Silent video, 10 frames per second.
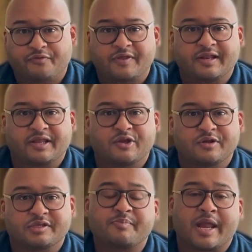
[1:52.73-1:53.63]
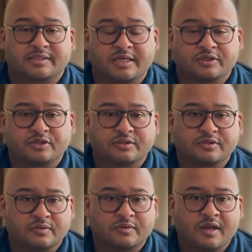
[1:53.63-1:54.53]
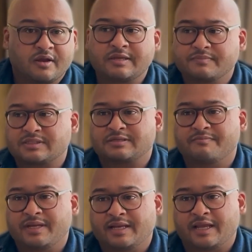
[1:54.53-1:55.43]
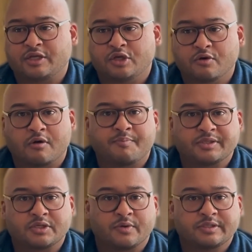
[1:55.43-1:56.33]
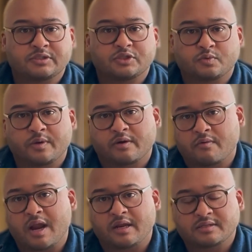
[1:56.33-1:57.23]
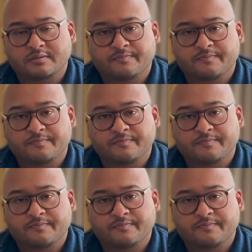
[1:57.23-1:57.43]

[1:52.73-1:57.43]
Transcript: thing that you need to pay attention to. Seems to me like Europe is going to swing right